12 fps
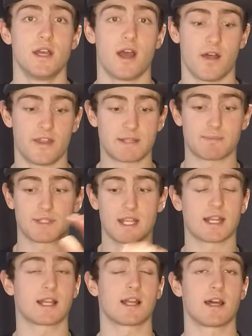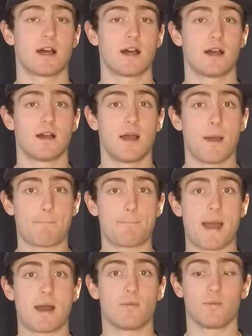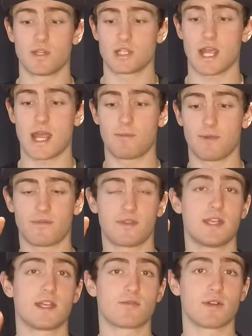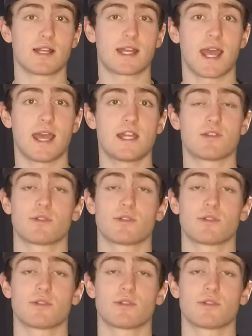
this particular mount, which came with the gorilla cage,